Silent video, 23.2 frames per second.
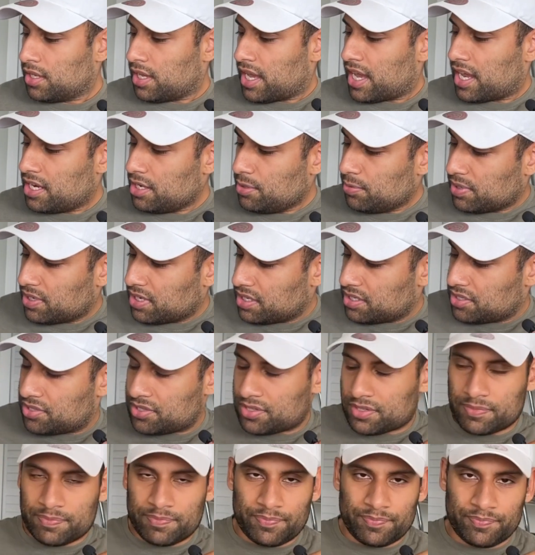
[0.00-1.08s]

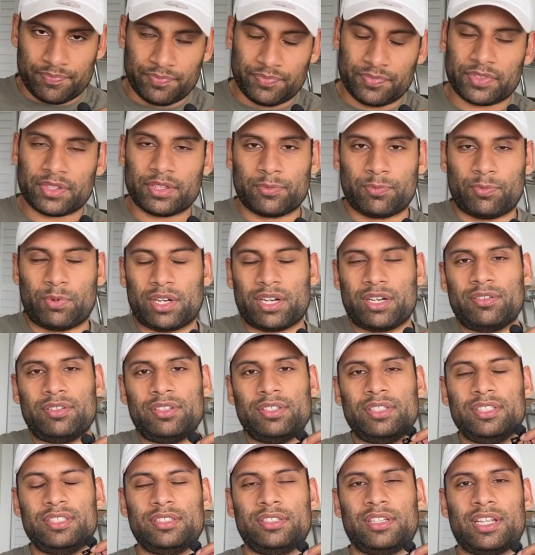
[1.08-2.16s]
anyways, what I
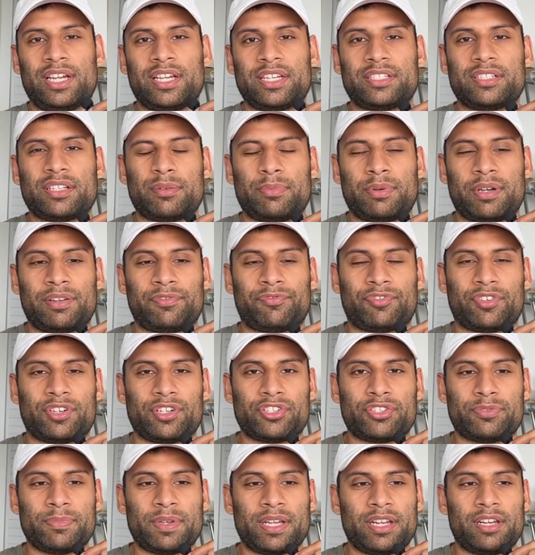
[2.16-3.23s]
really liked about
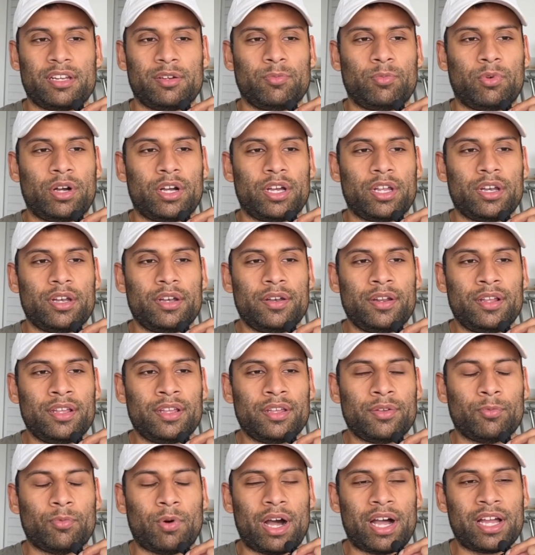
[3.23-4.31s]
First Man and what
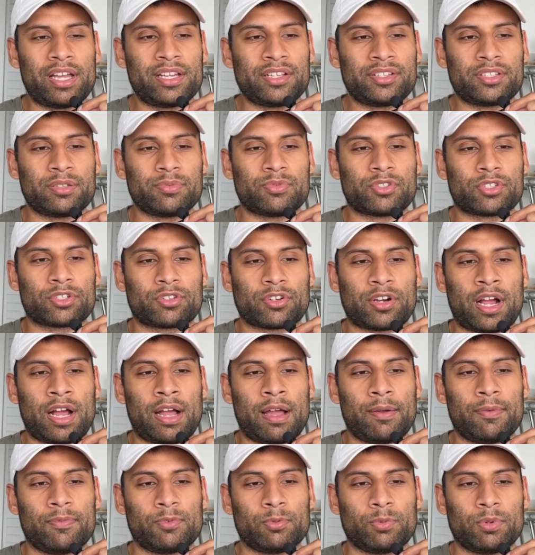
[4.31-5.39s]
why I
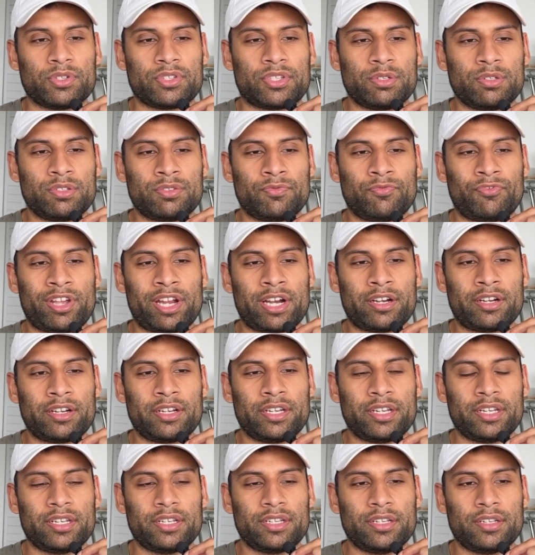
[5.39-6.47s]
subscribed was he was
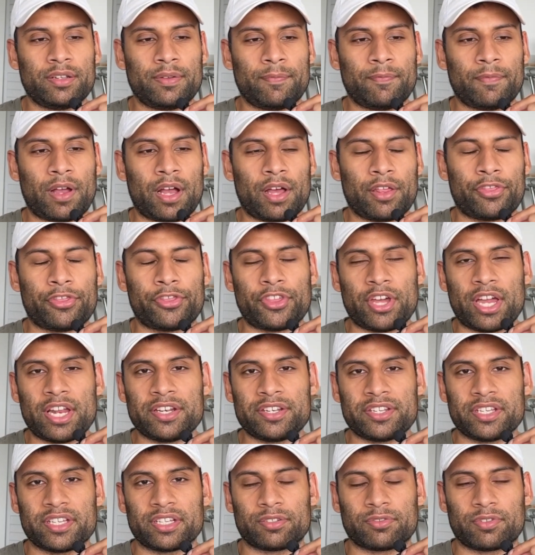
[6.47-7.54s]
very
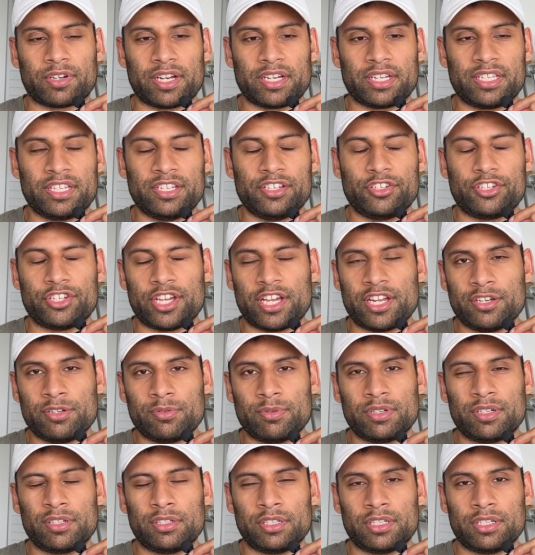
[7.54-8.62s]
authentic, right? He
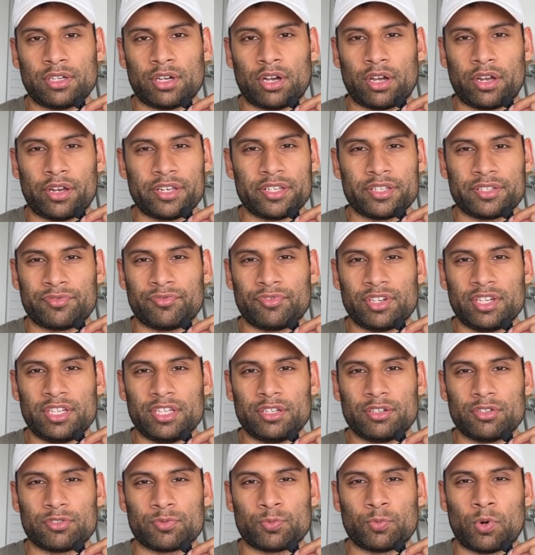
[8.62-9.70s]
genuinely on his
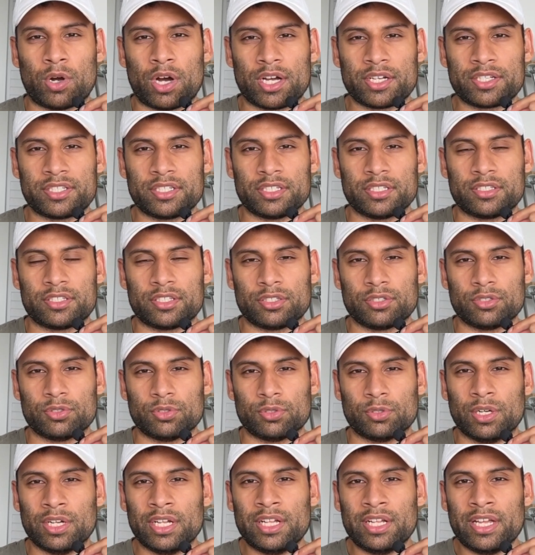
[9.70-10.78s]
videos wanted
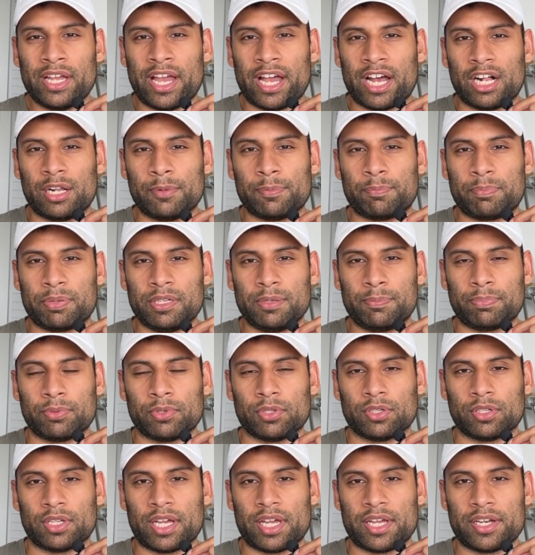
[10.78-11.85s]
to help
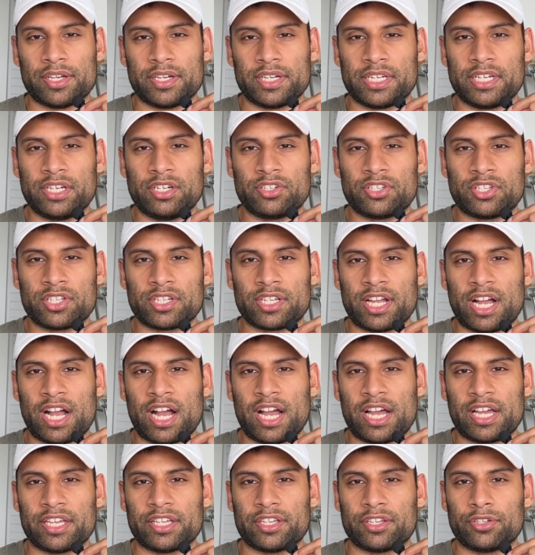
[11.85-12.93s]
people. And here's a
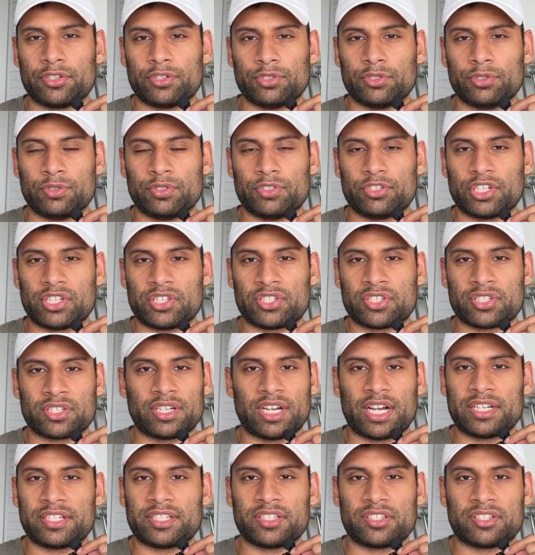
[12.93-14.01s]
guy who just
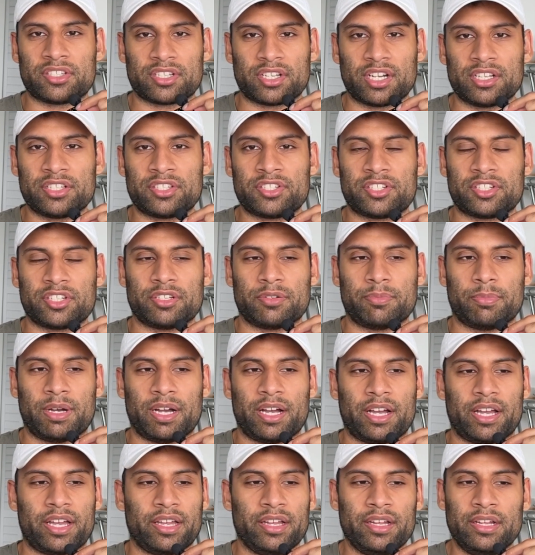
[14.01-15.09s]
got disgusted
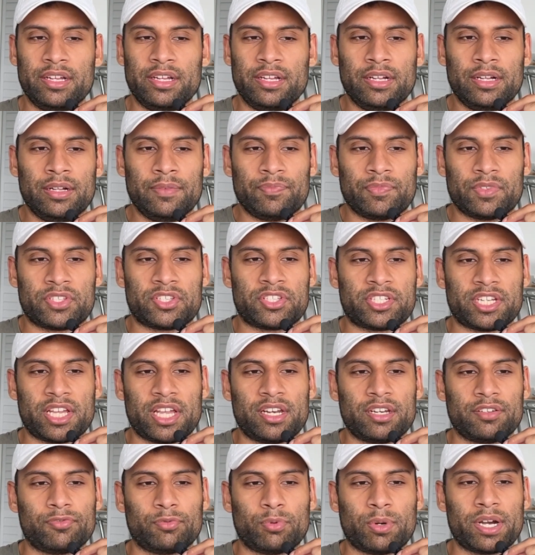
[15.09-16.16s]
by the state
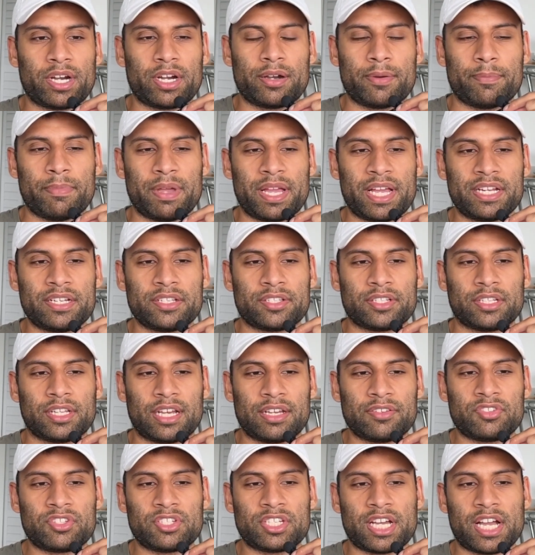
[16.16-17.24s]
of where men's
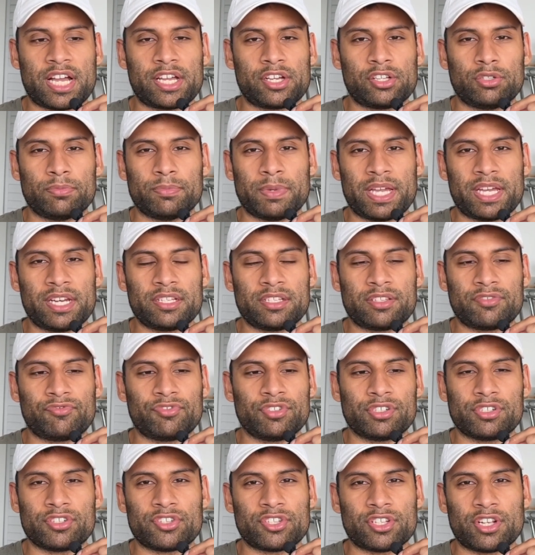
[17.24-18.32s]
lifestyle,
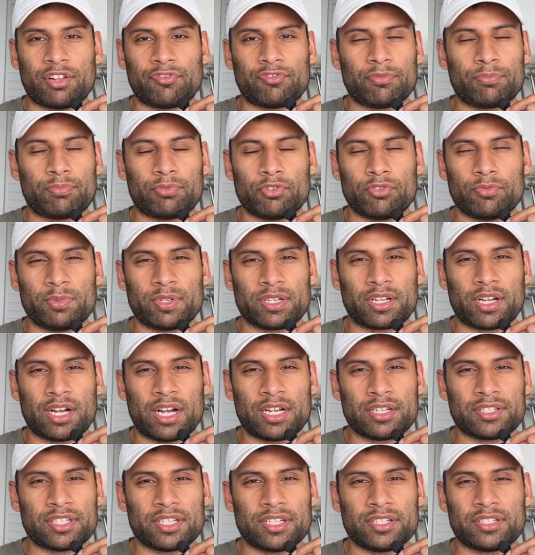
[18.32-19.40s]
manosphere, self-improvement
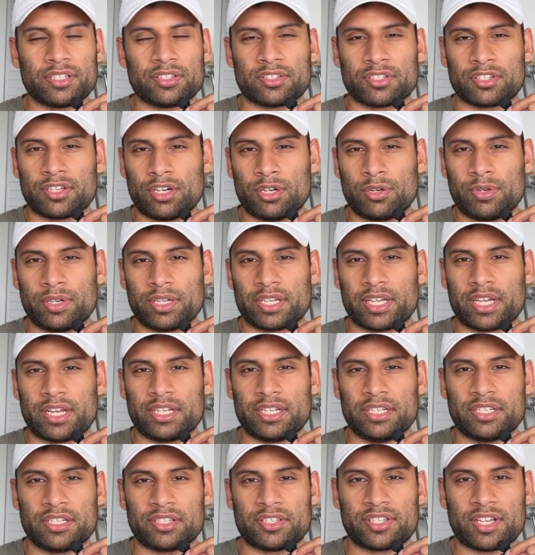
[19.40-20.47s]
content is going and he
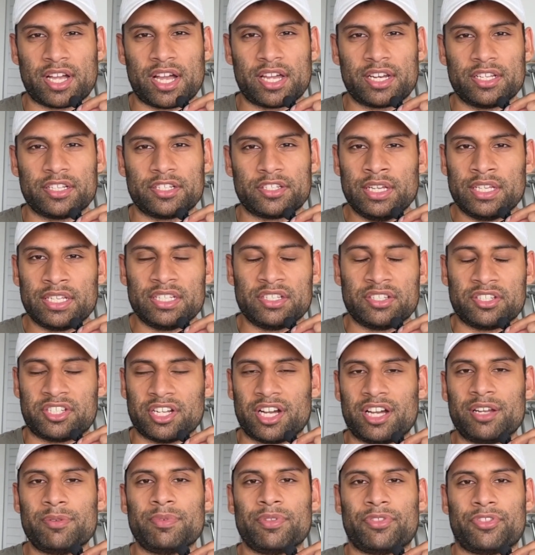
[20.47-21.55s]
decided he's
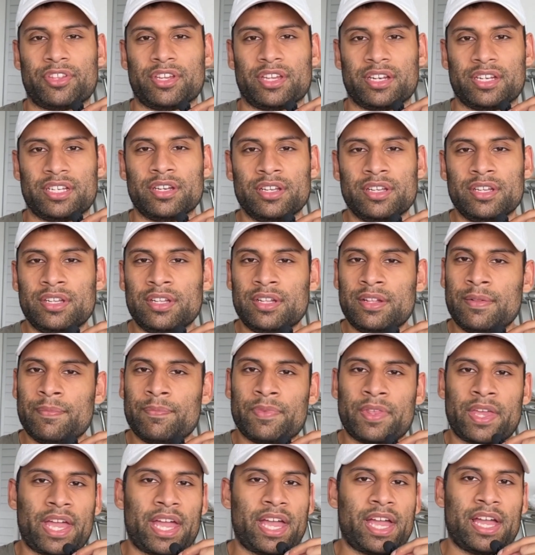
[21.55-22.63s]
done with it.
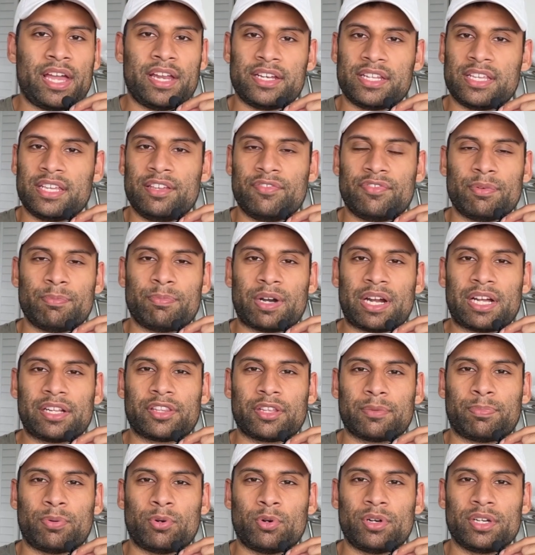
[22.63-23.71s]
And he even brought the
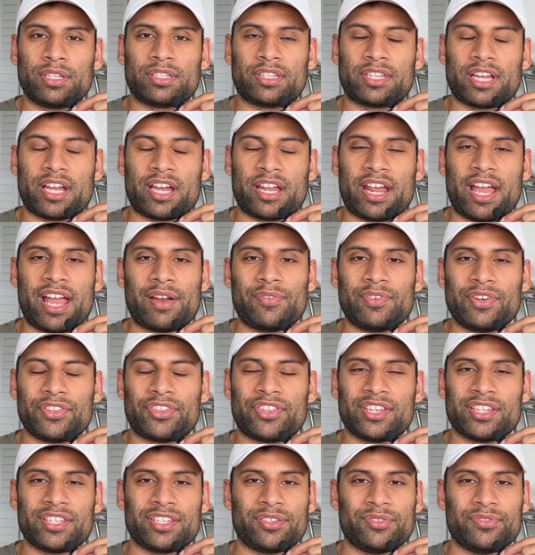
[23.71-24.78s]
point that
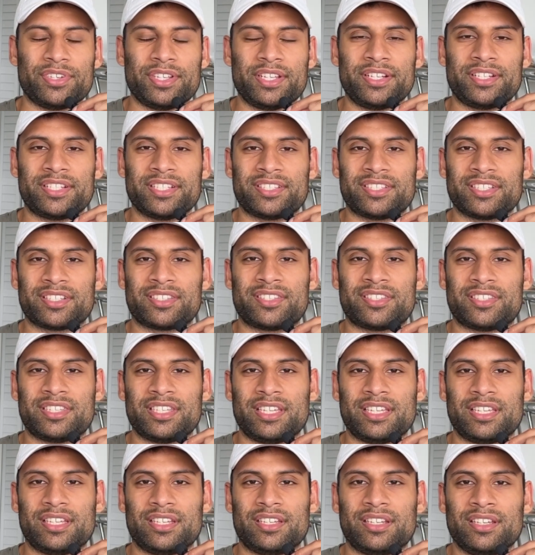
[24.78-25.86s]
everything you need to
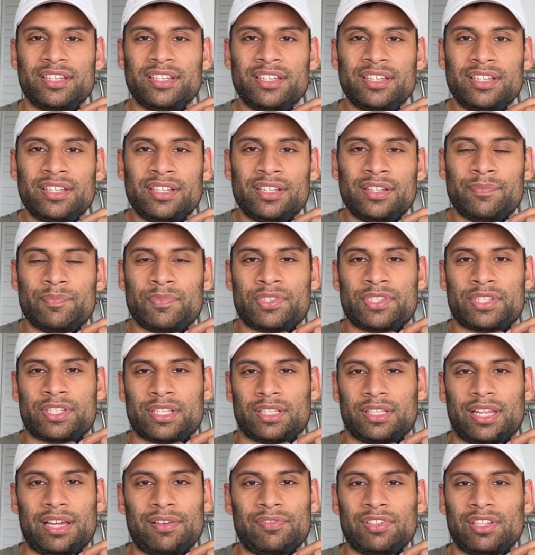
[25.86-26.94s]
succeed to
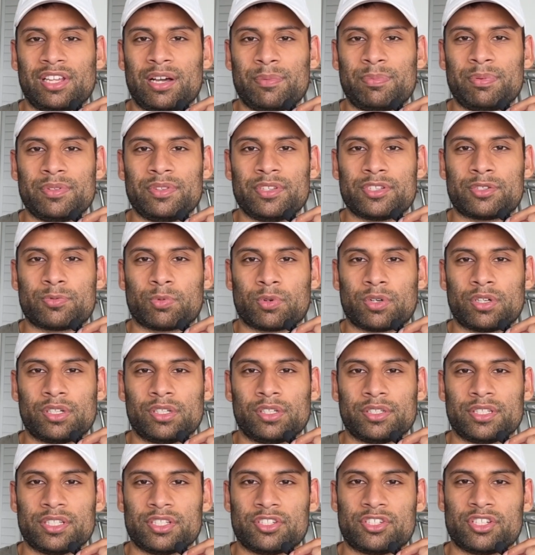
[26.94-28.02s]
level up in this
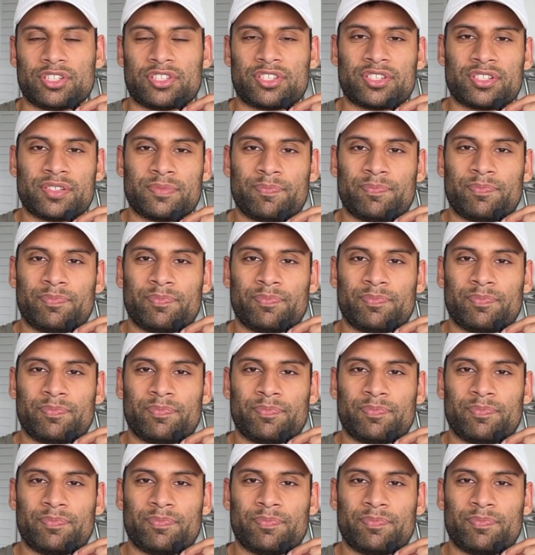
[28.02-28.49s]
world is just